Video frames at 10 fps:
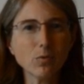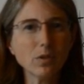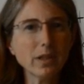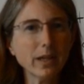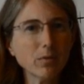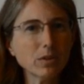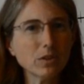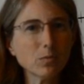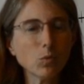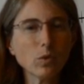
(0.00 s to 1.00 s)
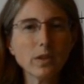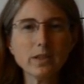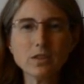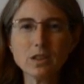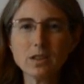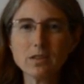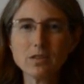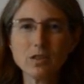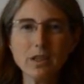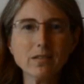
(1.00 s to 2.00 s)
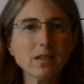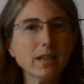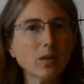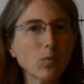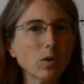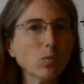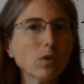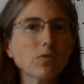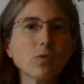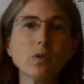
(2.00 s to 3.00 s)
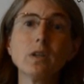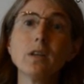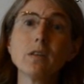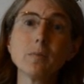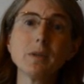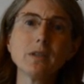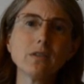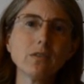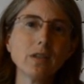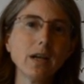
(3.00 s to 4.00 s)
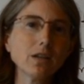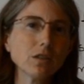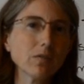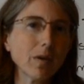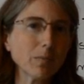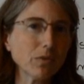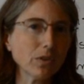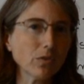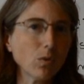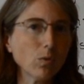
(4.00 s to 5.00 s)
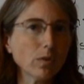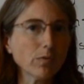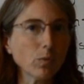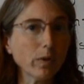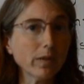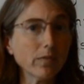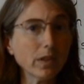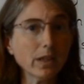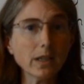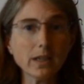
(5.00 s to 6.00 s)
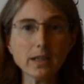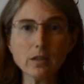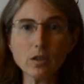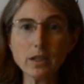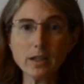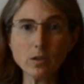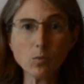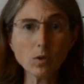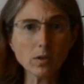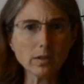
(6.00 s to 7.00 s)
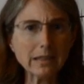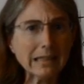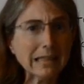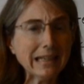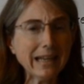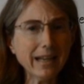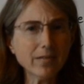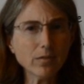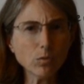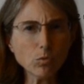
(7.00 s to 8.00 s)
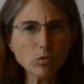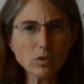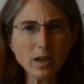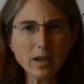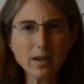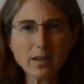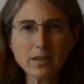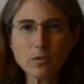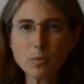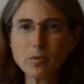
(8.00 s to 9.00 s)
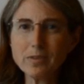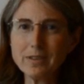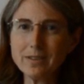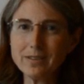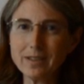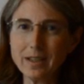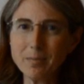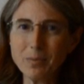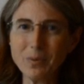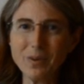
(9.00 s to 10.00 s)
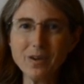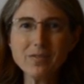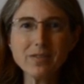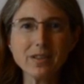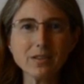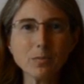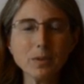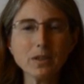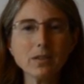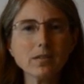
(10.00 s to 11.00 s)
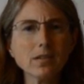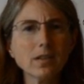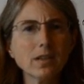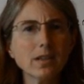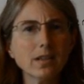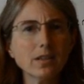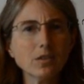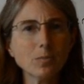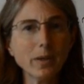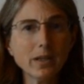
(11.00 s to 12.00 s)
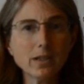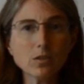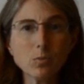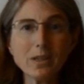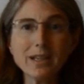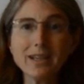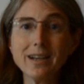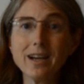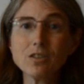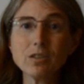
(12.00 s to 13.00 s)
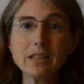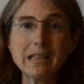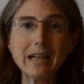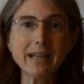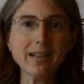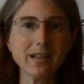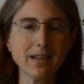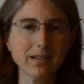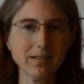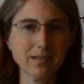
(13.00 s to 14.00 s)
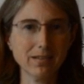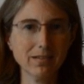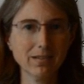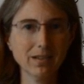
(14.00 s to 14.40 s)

foreign language is more than just translating one word for another because it actually represents a whole different way of thinking and looking at the world. And gustar is a perfect example of this because in Spanish we can't actually like things.